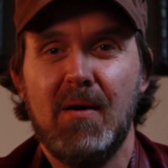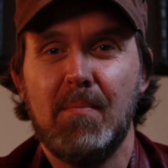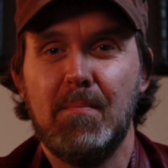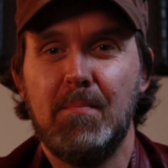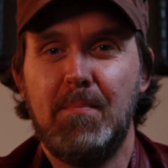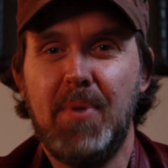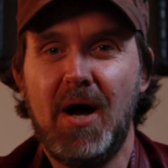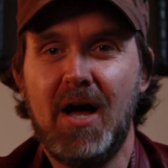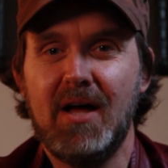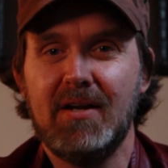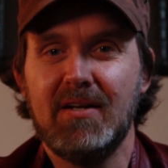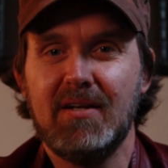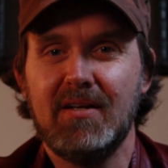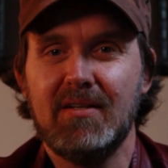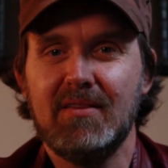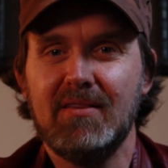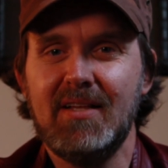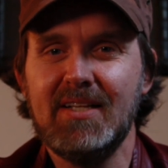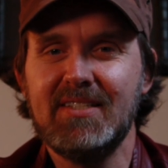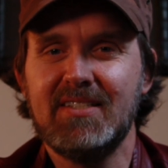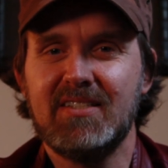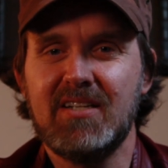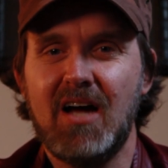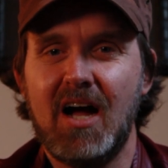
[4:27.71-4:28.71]
But
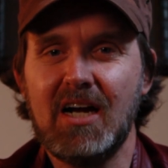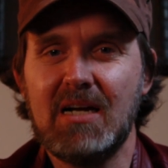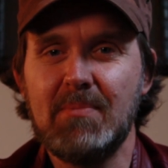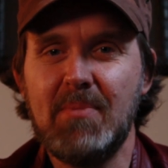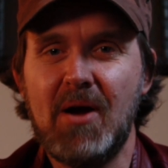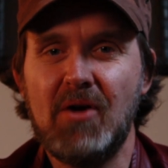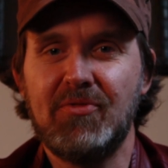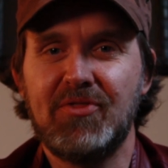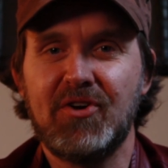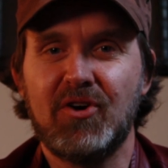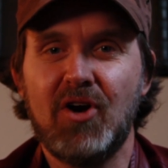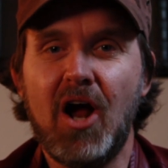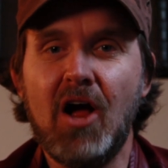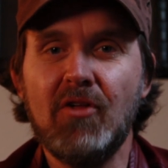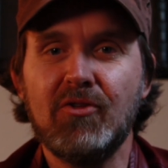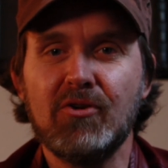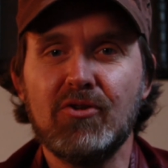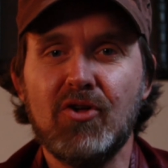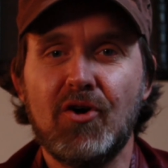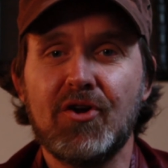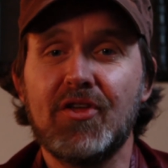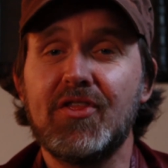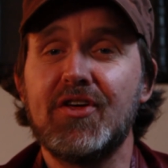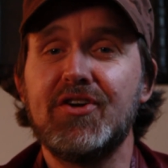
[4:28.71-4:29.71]
let's talk about their other
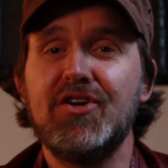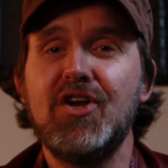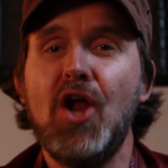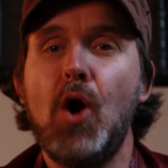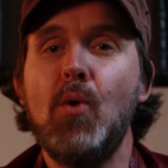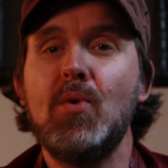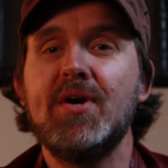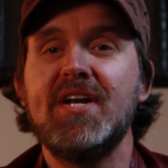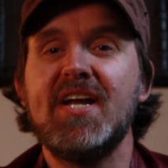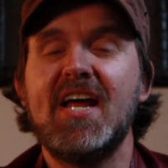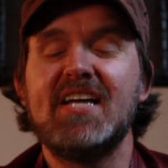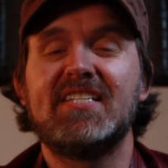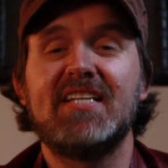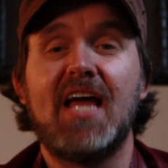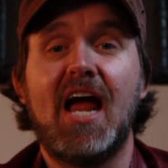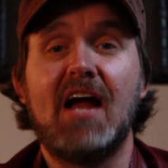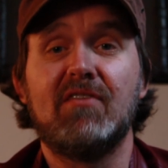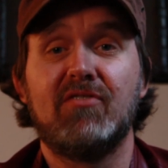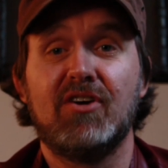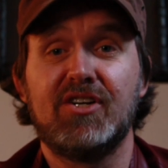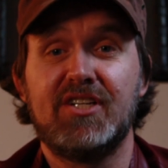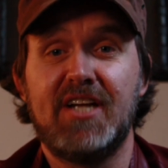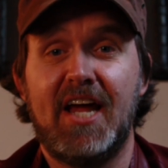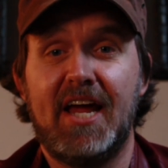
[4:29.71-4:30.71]
loader that no one has
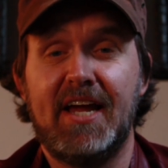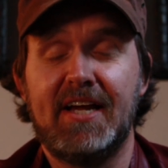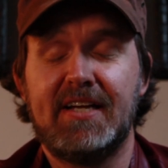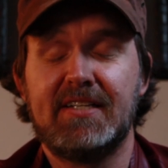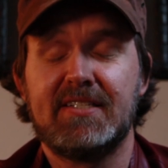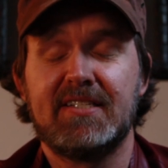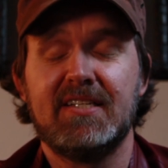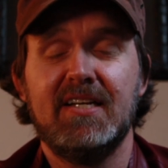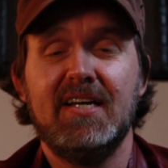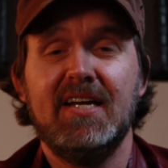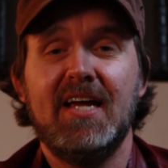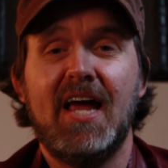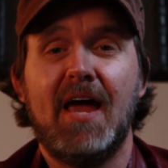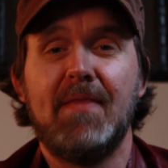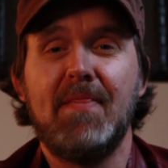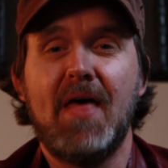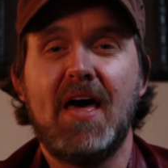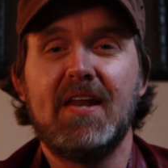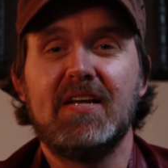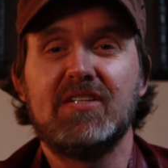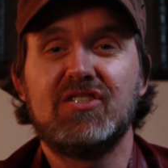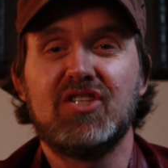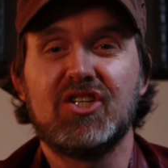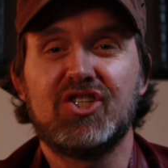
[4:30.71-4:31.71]
ever takes, and
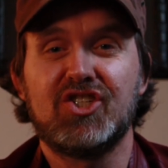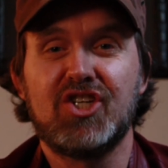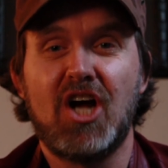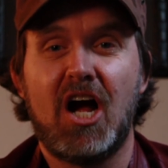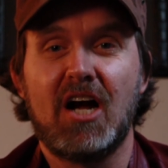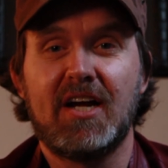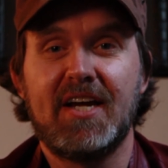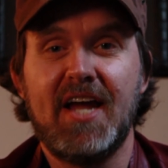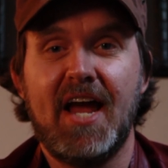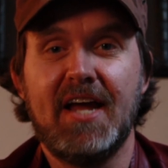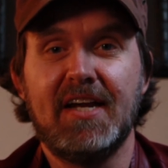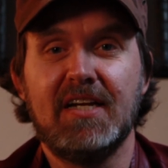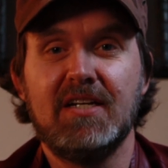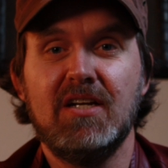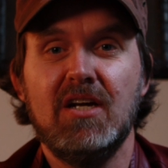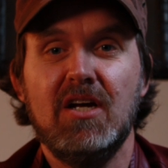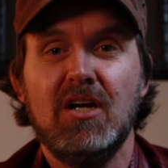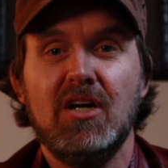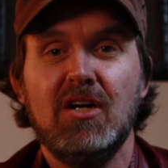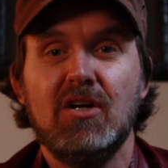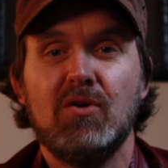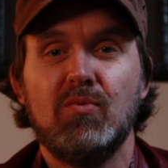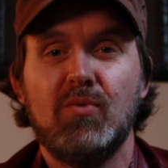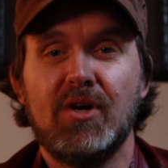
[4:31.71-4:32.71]
that is the Shock Cannon,
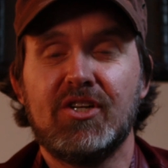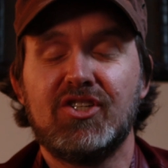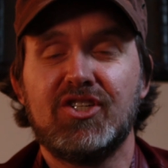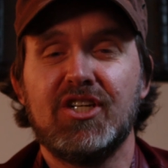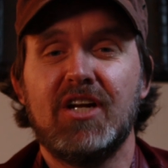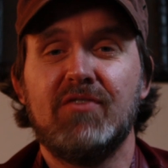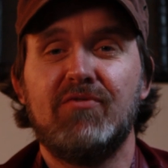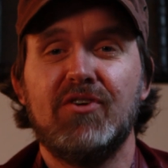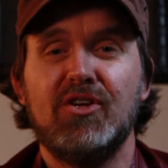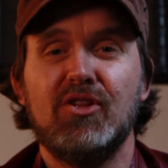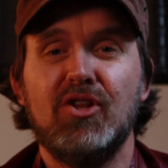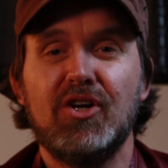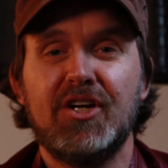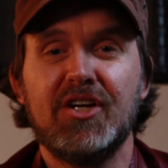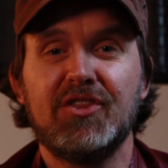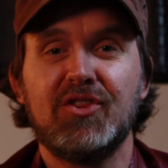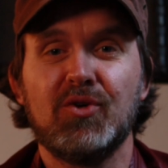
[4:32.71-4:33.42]
which if we look